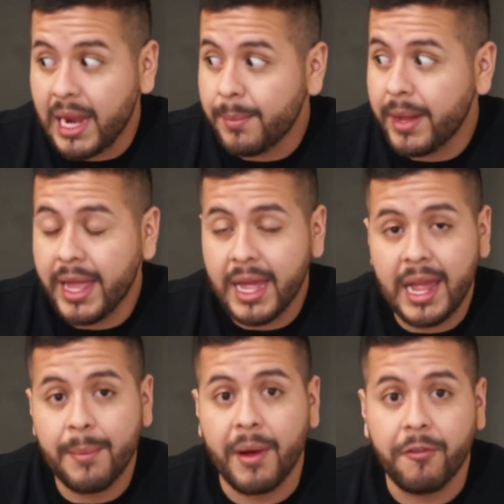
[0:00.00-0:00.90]
in my hand. I
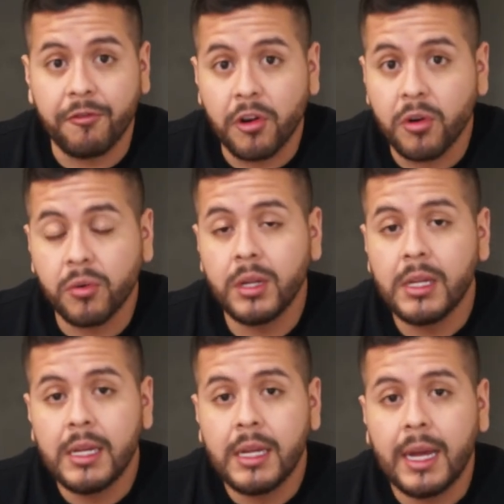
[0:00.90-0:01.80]
have my phone.
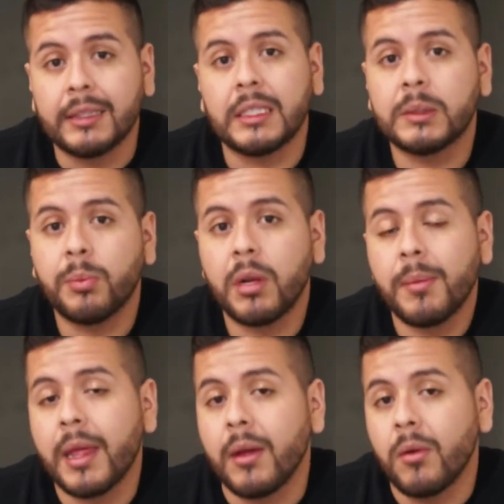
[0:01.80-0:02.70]
At this point,
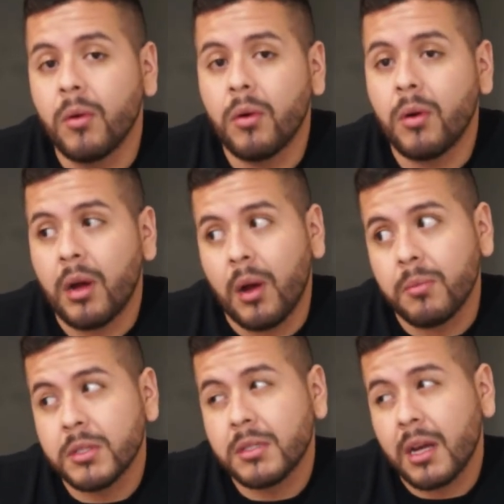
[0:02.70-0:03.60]
I'm
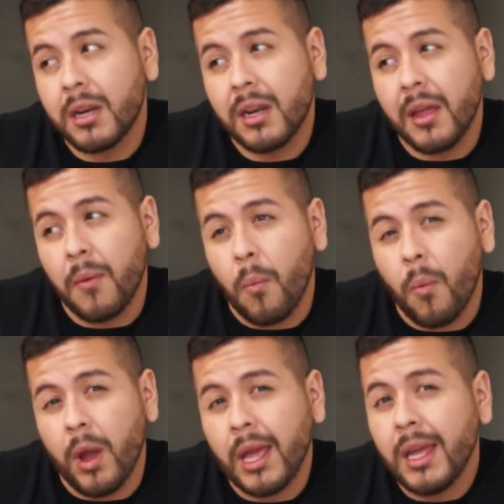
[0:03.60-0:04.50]
just kind of like
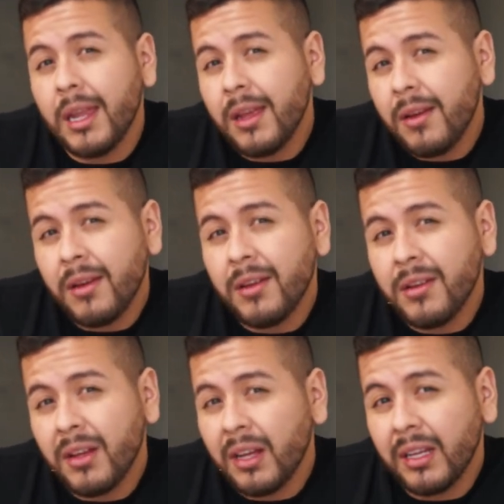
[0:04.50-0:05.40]

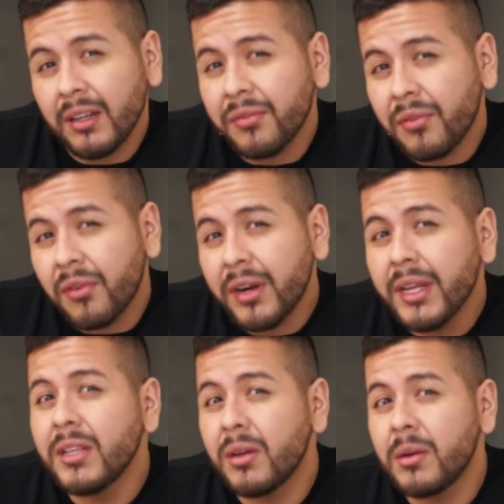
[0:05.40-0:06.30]
waiting for
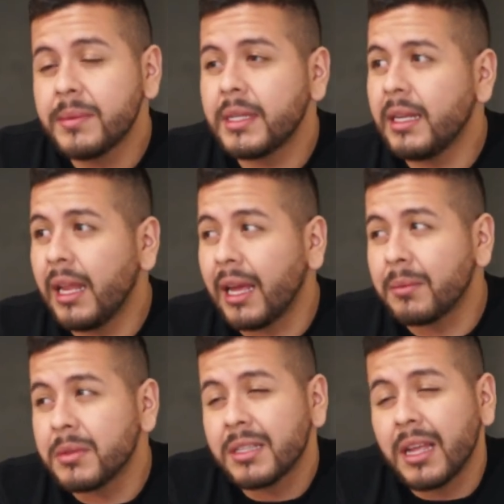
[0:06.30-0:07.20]
it, you know what I'm saying? Like,
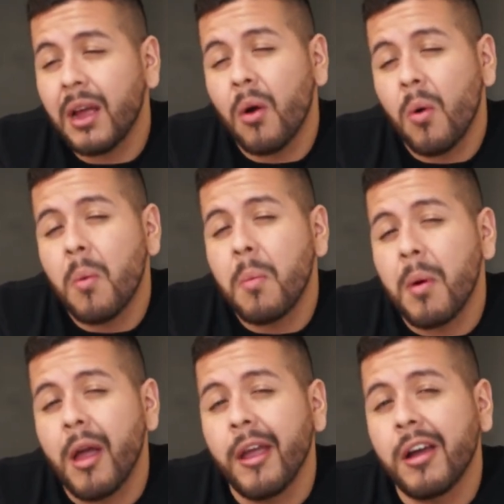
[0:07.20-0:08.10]
I'm just like, oh
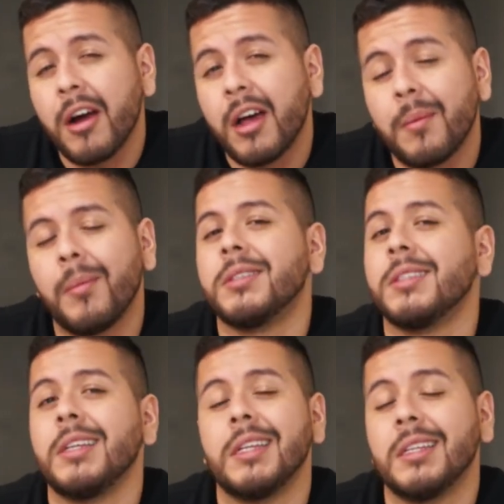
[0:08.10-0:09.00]
my God, I'm about to
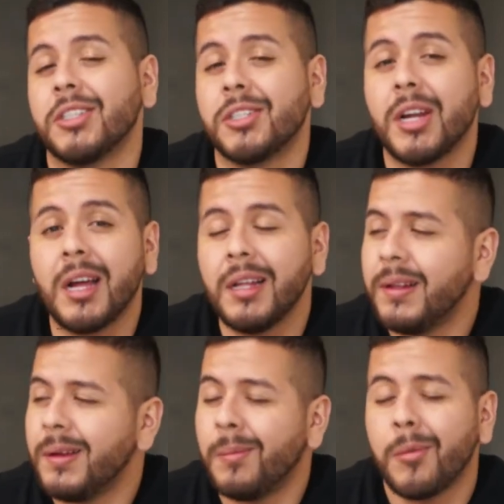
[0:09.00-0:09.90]
get a
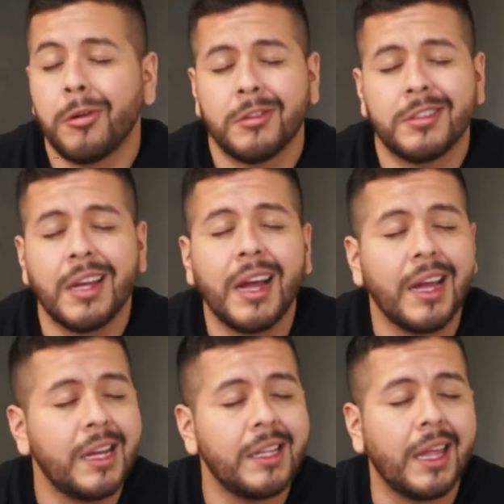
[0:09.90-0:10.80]
shot, I'm about to
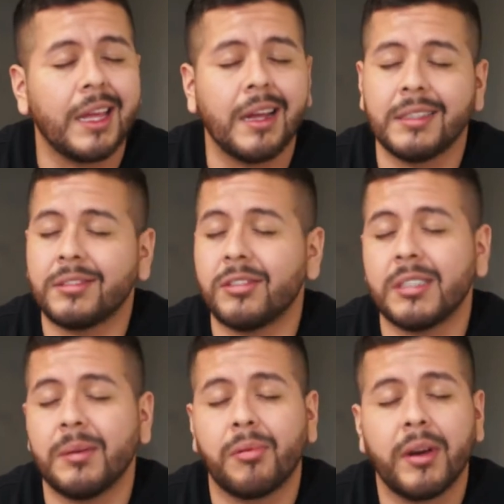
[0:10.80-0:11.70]
die. Like, I start
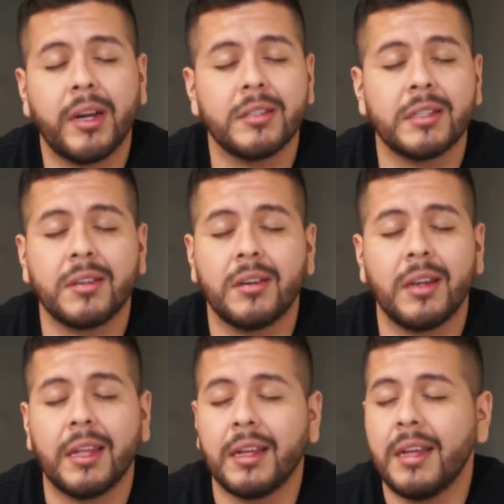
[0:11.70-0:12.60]
saying prayers.
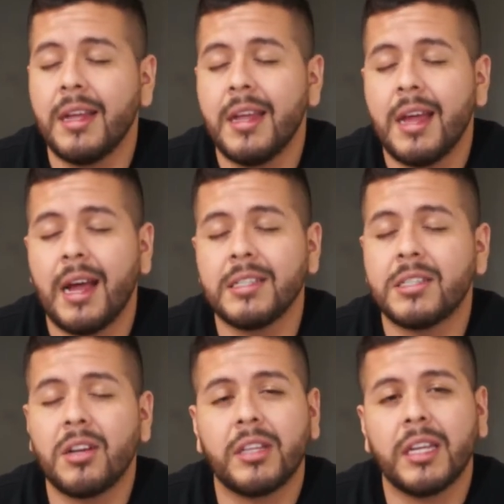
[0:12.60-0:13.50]
I just
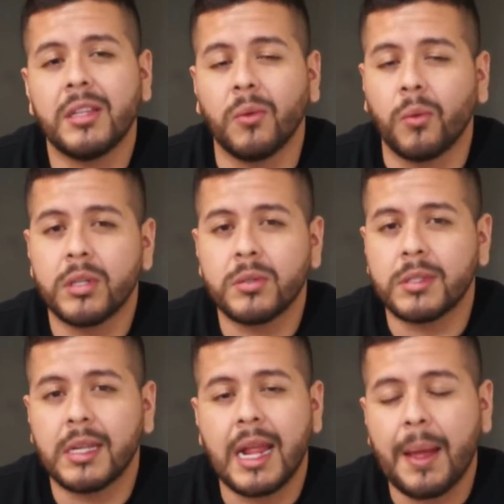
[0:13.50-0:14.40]
start thinking the worst was
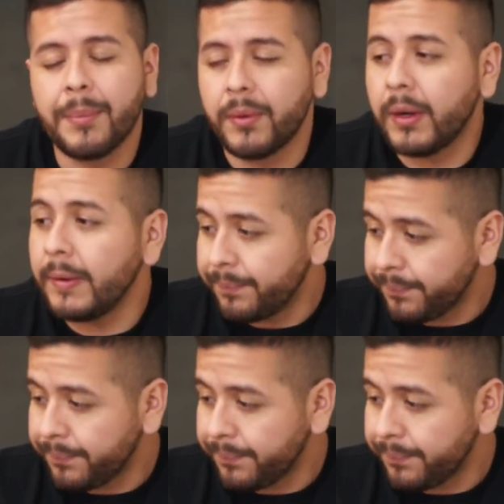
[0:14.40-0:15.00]
gonna happen, right?